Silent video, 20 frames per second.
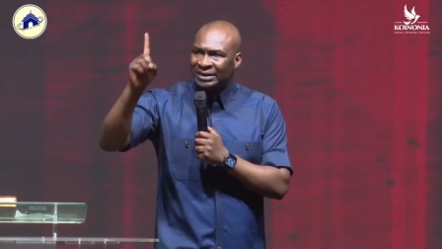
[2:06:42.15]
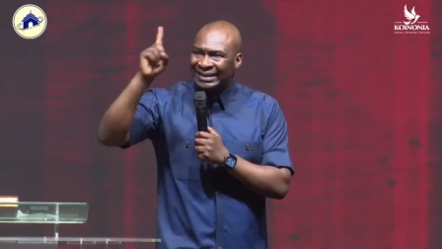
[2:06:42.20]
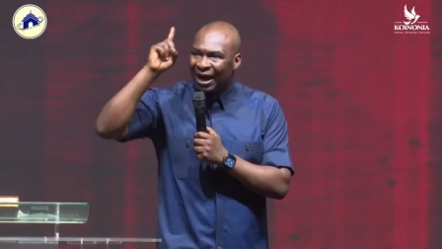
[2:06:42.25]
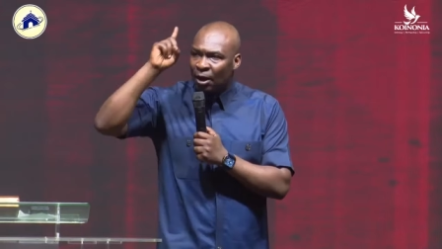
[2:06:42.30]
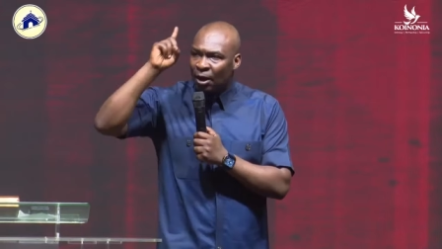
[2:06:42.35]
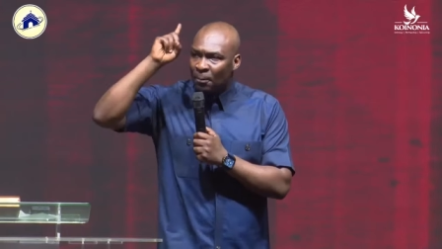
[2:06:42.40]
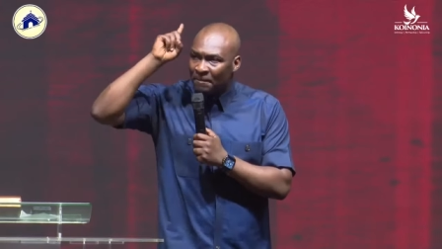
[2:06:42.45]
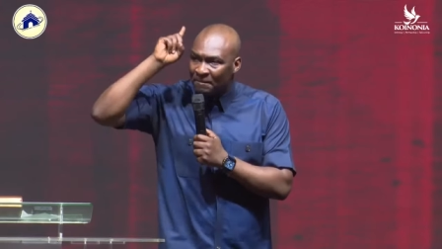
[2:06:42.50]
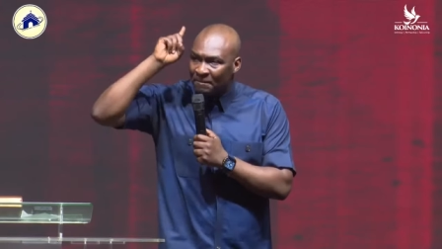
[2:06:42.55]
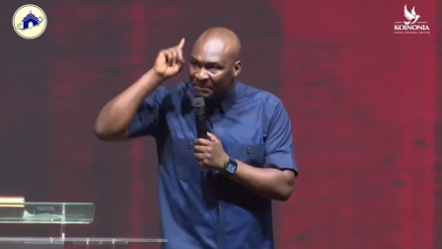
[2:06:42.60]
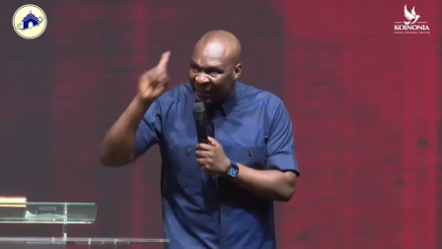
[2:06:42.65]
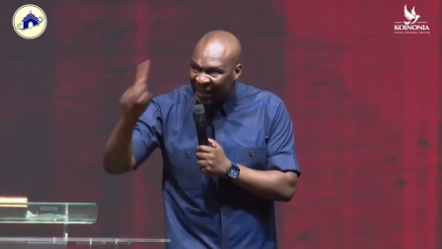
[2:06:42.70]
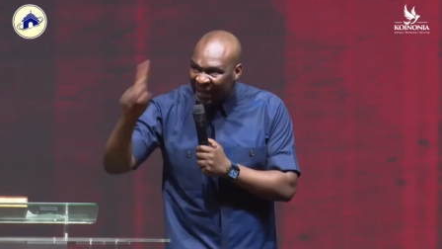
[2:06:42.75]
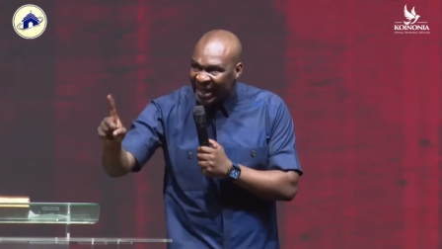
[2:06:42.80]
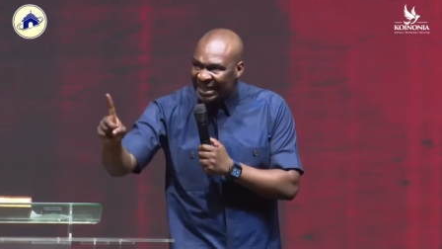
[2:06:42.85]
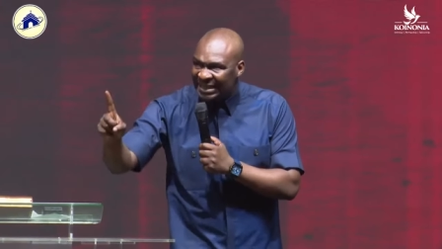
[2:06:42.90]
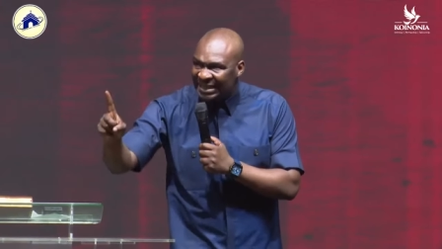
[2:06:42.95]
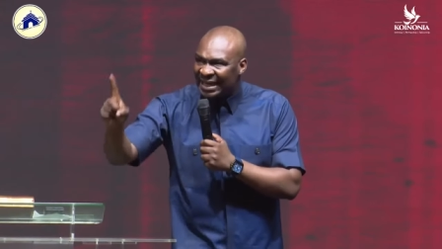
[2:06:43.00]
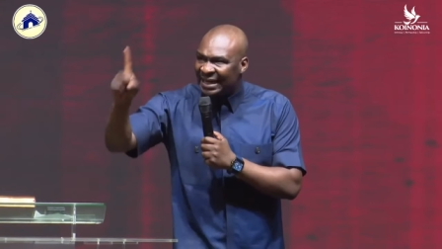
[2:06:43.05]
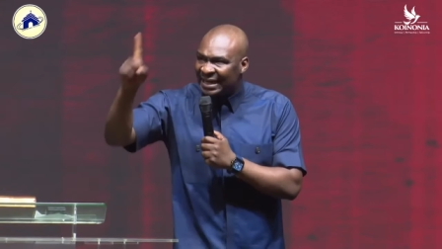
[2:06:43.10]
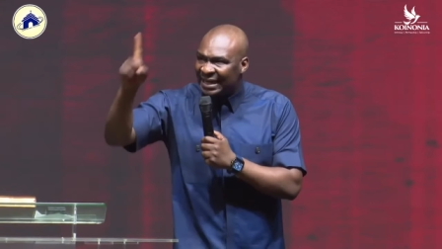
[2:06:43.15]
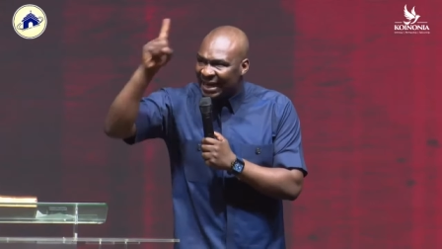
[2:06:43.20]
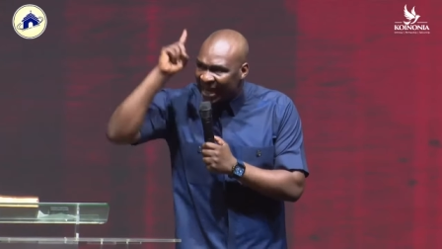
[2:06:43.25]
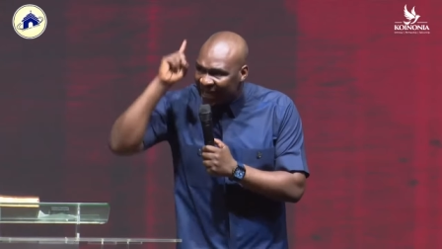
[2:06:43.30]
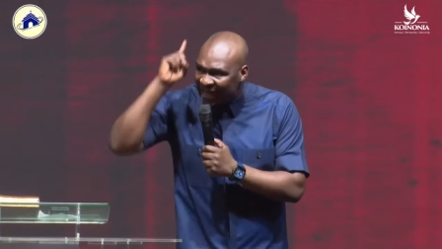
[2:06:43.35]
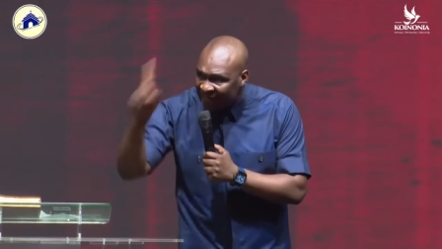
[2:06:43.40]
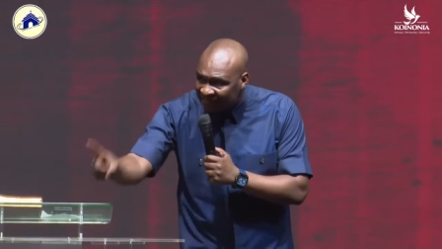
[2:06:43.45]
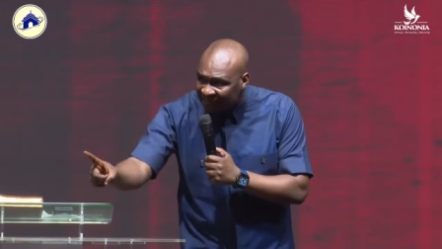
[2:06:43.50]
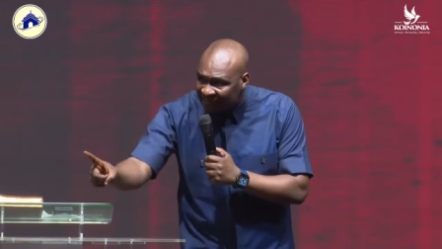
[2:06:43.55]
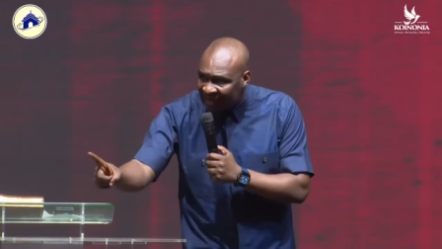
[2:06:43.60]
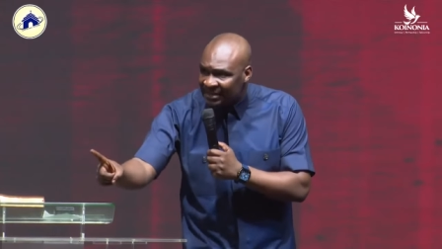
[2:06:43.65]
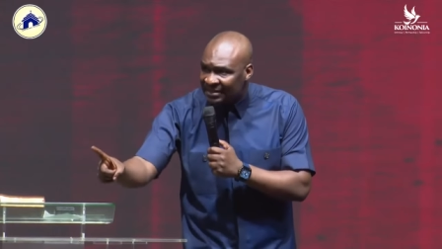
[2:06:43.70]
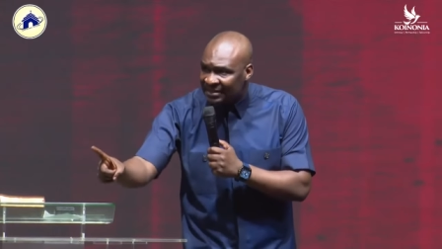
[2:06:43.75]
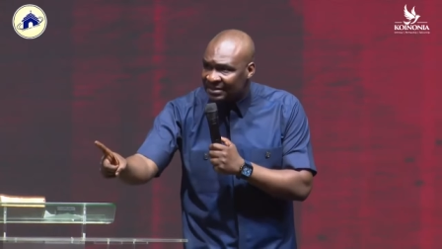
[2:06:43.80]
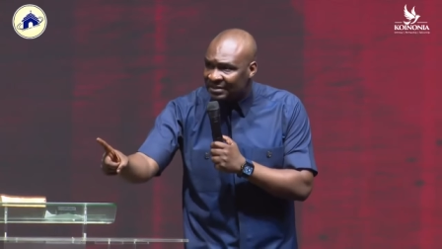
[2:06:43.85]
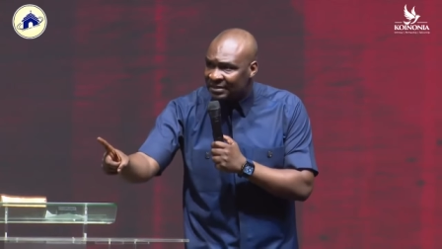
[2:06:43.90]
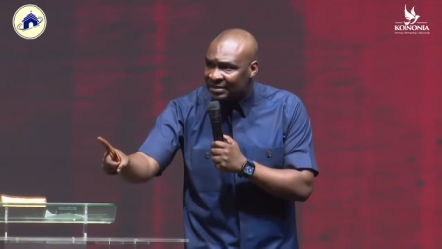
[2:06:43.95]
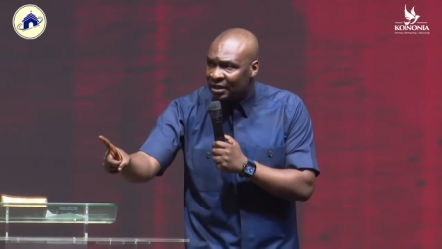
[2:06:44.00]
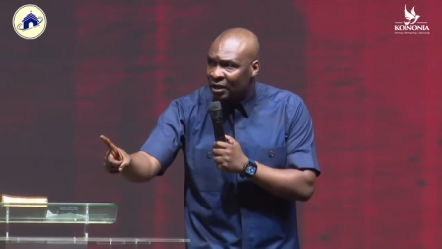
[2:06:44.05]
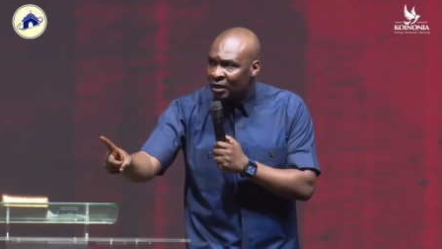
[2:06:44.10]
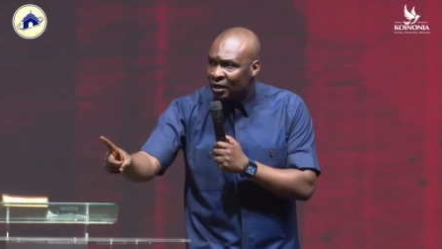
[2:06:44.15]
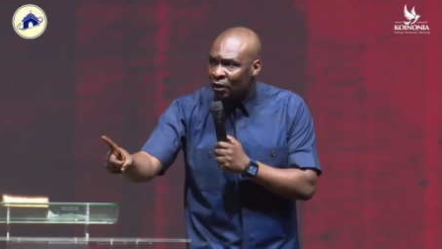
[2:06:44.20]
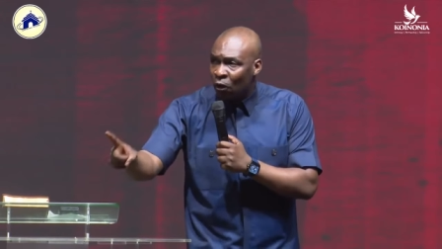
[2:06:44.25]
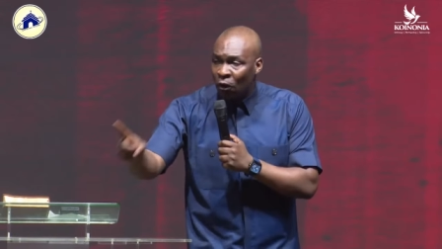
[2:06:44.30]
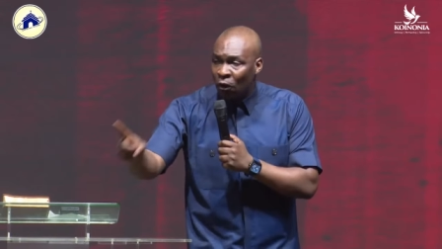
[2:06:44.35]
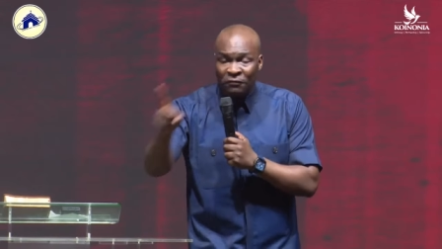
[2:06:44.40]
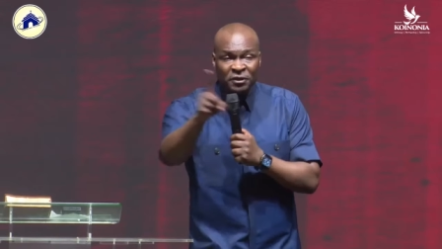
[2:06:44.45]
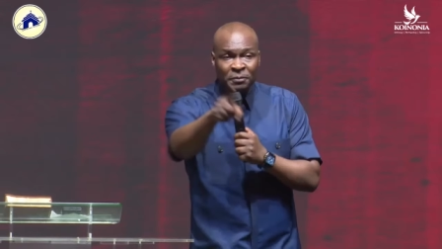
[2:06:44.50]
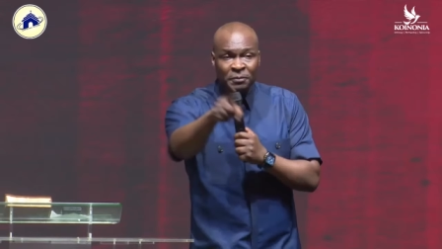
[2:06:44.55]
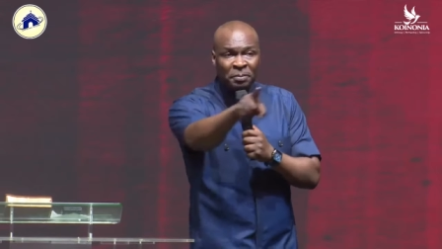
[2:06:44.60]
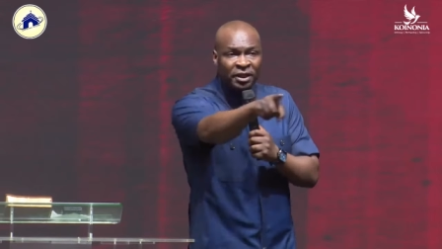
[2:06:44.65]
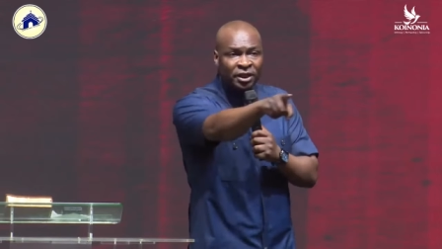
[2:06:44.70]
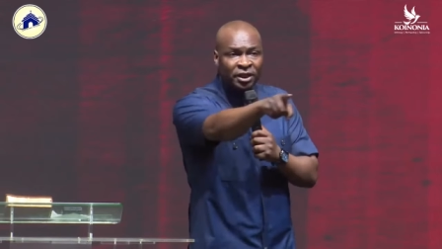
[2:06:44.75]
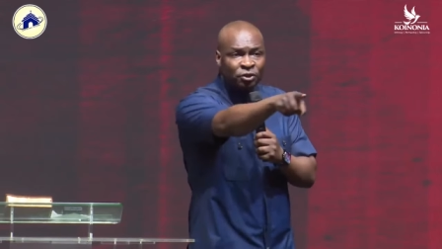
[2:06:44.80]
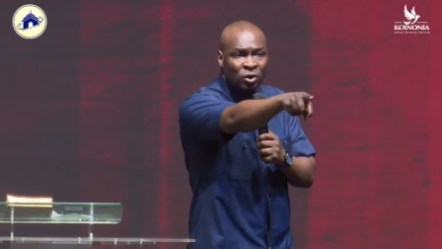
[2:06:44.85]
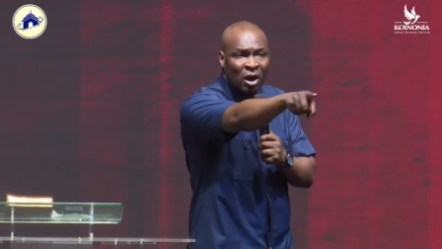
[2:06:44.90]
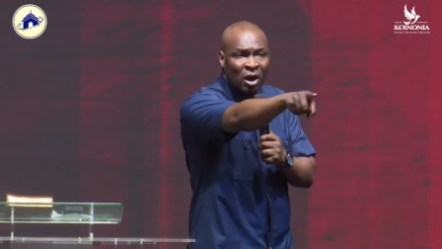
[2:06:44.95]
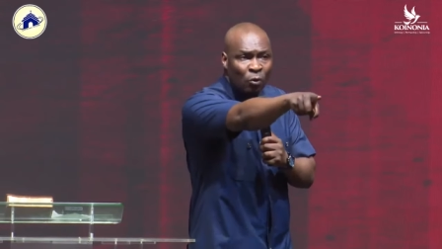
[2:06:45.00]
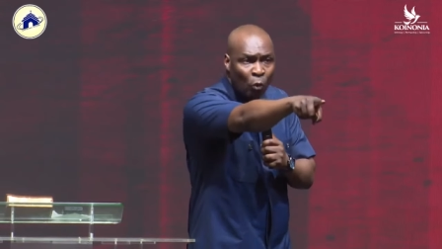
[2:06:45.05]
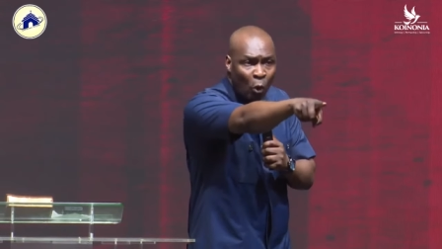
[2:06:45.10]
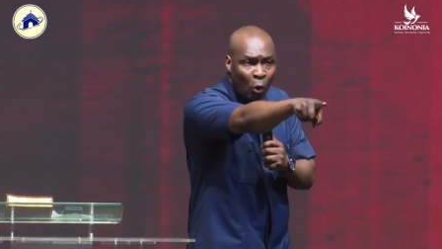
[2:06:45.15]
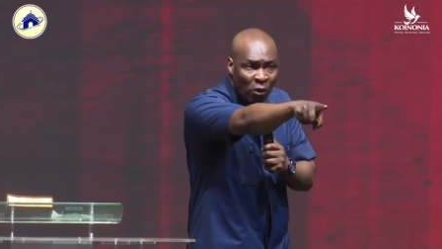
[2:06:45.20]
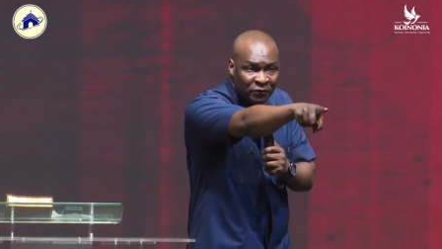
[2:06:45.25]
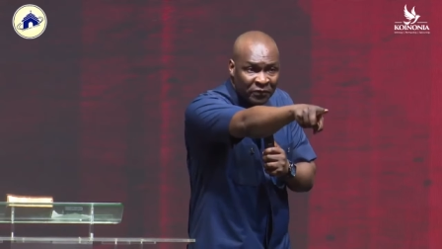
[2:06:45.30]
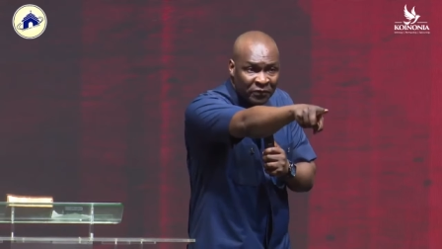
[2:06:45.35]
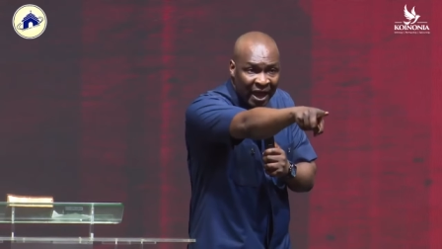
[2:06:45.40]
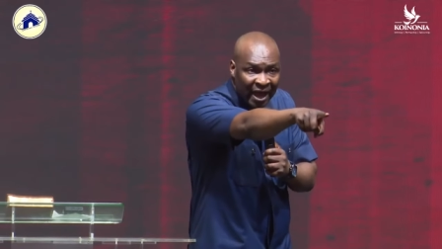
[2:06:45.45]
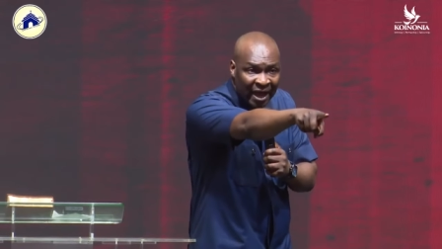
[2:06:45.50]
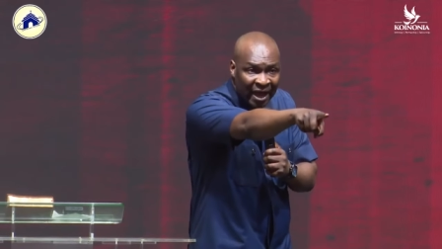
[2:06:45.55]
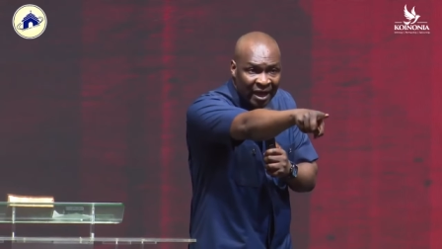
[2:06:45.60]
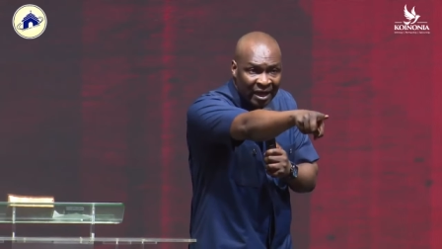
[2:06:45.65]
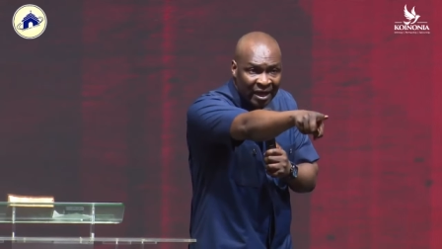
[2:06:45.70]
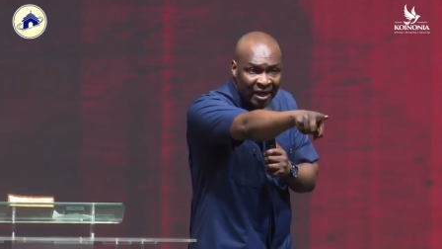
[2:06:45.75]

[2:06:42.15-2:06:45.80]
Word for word: downplay the relevance of spiritual warfare.